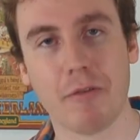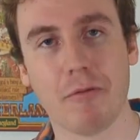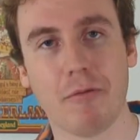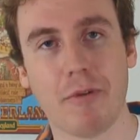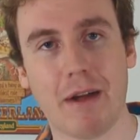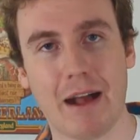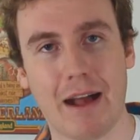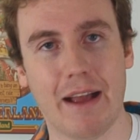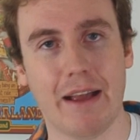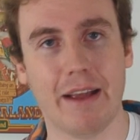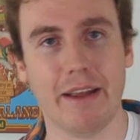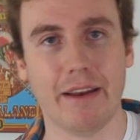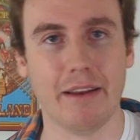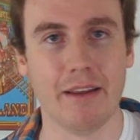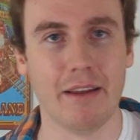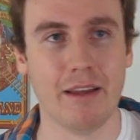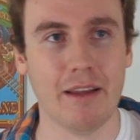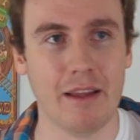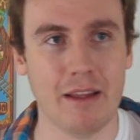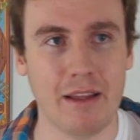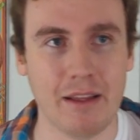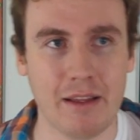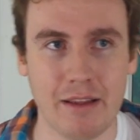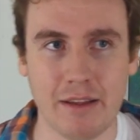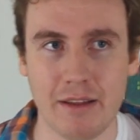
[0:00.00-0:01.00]
ride
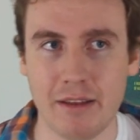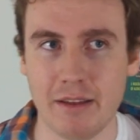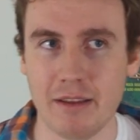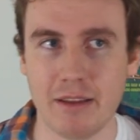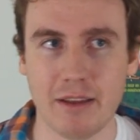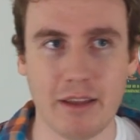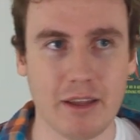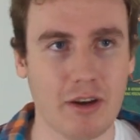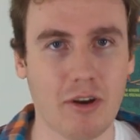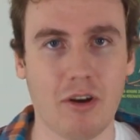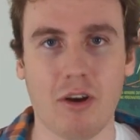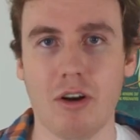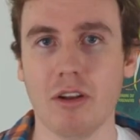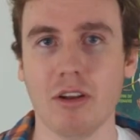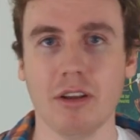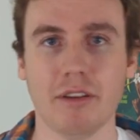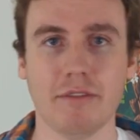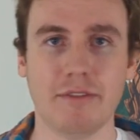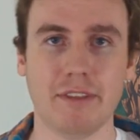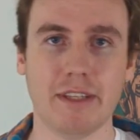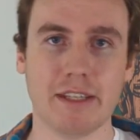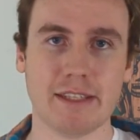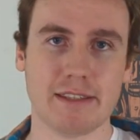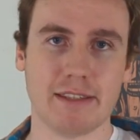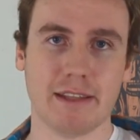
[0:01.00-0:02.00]
in all
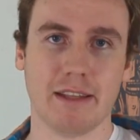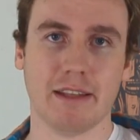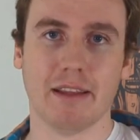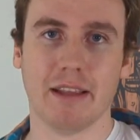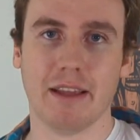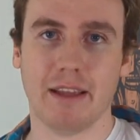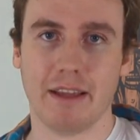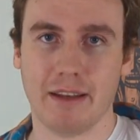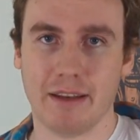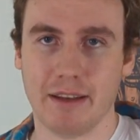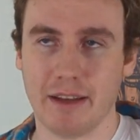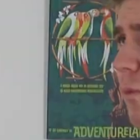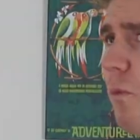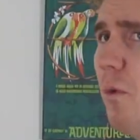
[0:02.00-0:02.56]
of Disneyland.